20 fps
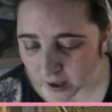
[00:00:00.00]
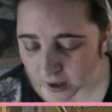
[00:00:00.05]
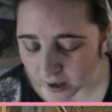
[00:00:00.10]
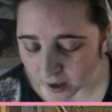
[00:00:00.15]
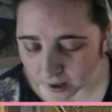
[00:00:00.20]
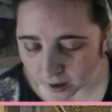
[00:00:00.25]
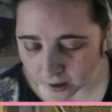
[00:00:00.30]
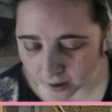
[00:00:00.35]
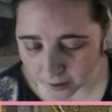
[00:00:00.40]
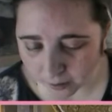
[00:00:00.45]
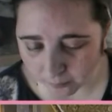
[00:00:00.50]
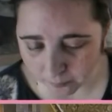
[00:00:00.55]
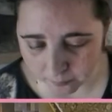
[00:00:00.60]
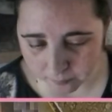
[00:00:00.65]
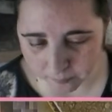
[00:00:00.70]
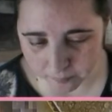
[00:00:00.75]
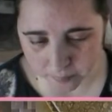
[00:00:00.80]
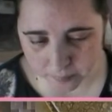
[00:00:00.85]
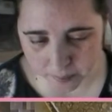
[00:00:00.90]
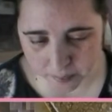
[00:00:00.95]

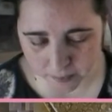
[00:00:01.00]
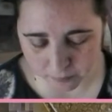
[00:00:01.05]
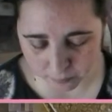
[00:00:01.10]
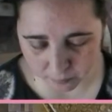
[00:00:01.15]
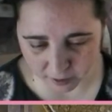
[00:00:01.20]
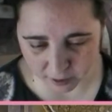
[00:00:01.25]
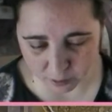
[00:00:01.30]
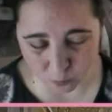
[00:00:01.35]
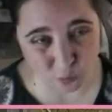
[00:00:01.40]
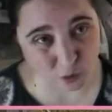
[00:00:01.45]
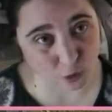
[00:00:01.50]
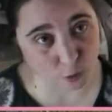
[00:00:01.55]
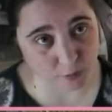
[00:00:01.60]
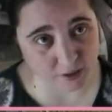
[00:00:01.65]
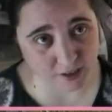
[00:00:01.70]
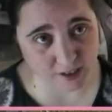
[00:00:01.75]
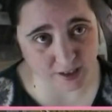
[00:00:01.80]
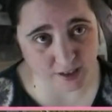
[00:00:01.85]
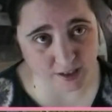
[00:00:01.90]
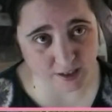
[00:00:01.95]
but it will be
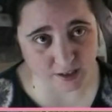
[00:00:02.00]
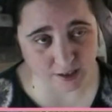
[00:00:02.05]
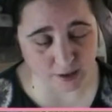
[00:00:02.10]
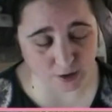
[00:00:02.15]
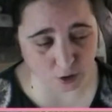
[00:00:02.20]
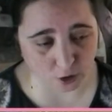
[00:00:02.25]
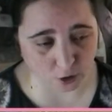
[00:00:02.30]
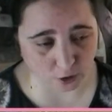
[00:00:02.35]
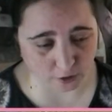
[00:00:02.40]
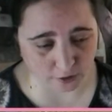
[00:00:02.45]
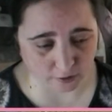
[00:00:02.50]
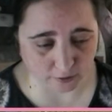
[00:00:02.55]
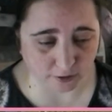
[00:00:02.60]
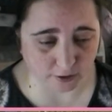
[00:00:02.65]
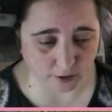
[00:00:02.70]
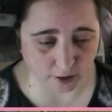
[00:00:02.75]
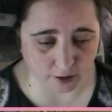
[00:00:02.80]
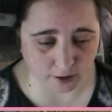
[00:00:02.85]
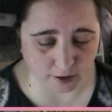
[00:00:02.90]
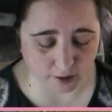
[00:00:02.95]
listed on the
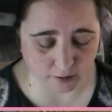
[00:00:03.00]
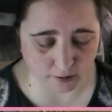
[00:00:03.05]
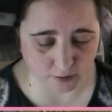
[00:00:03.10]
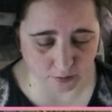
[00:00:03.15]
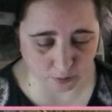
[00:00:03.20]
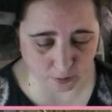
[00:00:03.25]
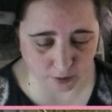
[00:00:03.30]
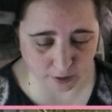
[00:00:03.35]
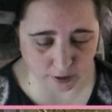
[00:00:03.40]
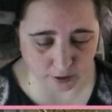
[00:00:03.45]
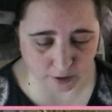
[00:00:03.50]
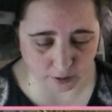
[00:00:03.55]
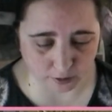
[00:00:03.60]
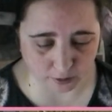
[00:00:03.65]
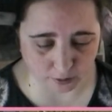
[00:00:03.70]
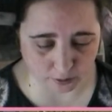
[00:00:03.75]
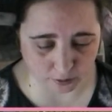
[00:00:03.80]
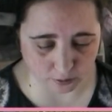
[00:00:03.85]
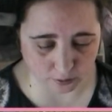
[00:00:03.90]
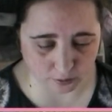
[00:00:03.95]
site when
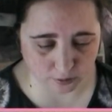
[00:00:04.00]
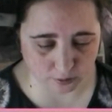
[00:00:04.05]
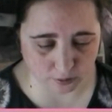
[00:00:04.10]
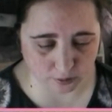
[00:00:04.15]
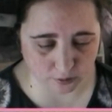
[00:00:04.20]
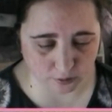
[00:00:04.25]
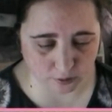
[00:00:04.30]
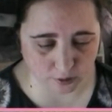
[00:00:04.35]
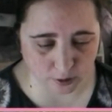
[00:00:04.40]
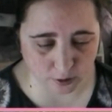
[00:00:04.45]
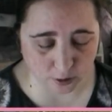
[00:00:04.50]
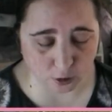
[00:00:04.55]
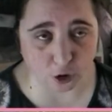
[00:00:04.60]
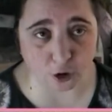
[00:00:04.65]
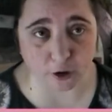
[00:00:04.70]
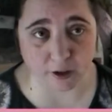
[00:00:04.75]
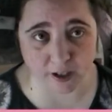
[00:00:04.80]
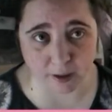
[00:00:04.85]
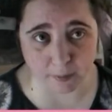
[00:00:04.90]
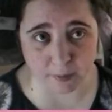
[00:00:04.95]
you,
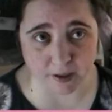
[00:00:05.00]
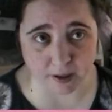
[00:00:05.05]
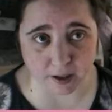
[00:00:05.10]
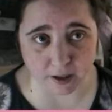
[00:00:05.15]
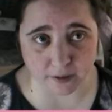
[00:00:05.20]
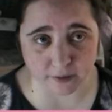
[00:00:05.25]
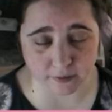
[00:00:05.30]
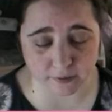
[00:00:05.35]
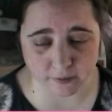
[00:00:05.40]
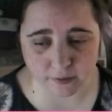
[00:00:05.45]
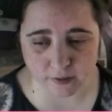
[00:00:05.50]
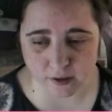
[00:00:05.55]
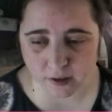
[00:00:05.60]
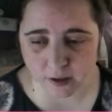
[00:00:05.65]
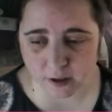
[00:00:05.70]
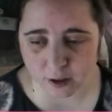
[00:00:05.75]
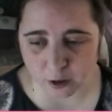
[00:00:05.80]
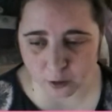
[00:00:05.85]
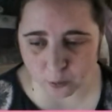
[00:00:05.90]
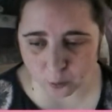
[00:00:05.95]
on Hippie Life,
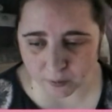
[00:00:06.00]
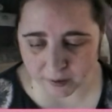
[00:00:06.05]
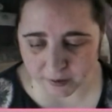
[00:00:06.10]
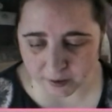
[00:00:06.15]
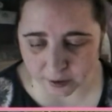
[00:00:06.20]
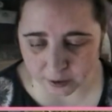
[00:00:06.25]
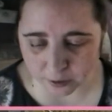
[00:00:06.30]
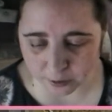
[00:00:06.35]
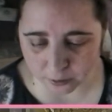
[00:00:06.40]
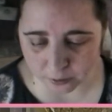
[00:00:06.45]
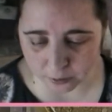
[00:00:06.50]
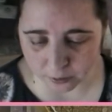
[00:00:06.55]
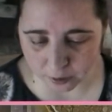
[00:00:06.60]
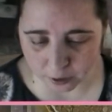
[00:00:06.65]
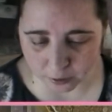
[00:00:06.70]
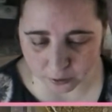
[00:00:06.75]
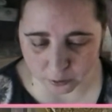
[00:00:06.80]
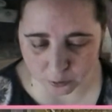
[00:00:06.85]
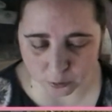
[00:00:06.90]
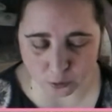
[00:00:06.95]
when you
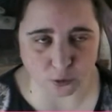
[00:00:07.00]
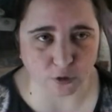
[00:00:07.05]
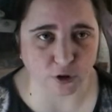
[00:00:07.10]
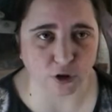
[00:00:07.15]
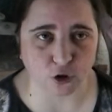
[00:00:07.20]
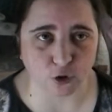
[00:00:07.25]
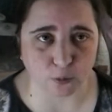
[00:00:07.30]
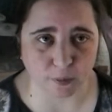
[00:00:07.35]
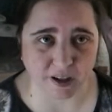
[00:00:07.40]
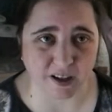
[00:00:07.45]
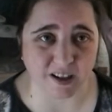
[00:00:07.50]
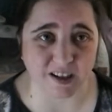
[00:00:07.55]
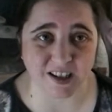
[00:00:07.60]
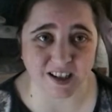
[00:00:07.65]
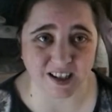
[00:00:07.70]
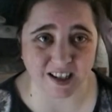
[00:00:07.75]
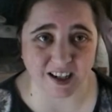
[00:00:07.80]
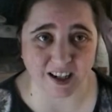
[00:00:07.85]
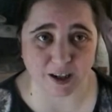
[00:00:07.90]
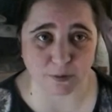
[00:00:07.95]
go to order you'll be able to
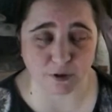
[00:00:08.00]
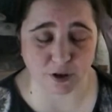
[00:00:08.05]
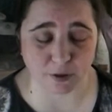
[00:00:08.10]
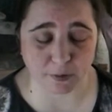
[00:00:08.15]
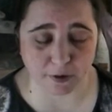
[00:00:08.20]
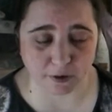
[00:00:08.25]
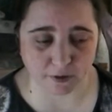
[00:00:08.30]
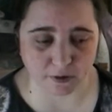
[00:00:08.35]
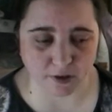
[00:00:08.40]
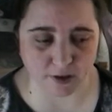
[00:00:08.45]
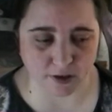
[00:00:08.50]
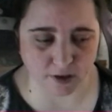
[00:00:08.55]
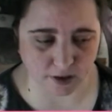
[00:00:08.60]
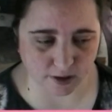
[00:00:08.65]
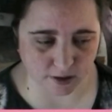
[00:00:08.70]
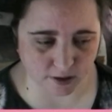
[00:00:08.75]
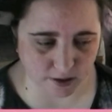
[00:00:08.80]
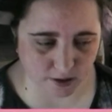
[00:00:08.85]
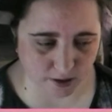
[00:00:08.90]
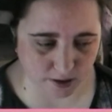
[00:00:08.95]
see how much postage
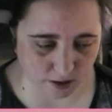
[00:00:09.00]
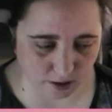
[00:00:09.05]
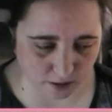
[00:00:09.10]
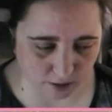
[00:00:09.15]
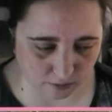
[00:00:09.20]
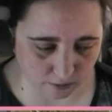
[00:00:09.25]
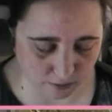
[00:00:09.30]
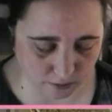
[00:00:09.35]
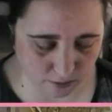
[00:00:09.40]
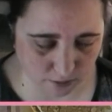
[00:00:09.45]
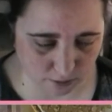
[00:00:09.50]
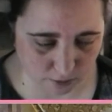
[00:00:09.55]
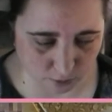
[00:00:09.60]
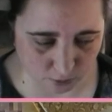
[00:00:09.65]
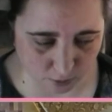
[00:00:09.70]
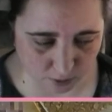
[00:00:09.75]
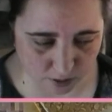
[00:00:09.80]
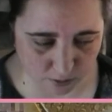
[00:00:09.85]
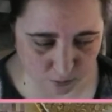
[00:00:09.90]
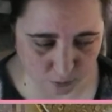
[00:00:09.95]
is, so
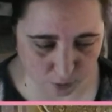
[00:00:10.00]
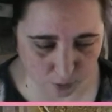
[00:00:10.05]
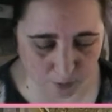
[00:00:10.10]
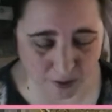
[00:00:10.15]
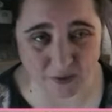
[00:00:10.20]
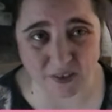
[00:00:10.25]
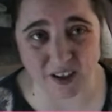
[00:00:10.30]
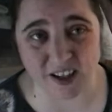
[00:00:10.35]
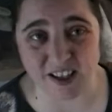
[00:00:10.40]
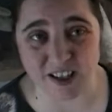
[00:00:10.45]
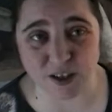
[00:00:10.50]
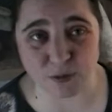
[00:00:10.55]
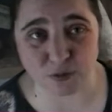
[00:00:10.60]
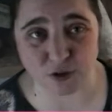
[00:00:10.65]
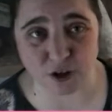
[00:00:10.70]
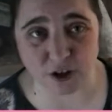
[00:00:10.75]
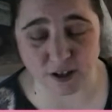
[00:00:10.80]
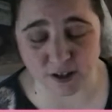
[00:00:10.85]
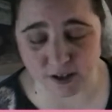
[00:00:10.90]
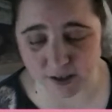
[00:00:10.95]
you won't have any
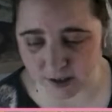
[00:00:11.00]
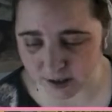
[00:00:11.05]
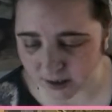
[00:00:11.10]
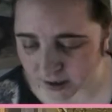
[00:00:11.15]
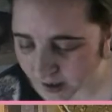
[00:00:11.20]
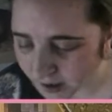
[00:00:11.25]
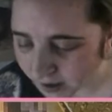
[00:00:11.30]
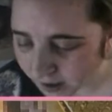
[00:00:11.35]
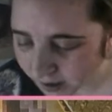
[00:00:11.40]
surprises.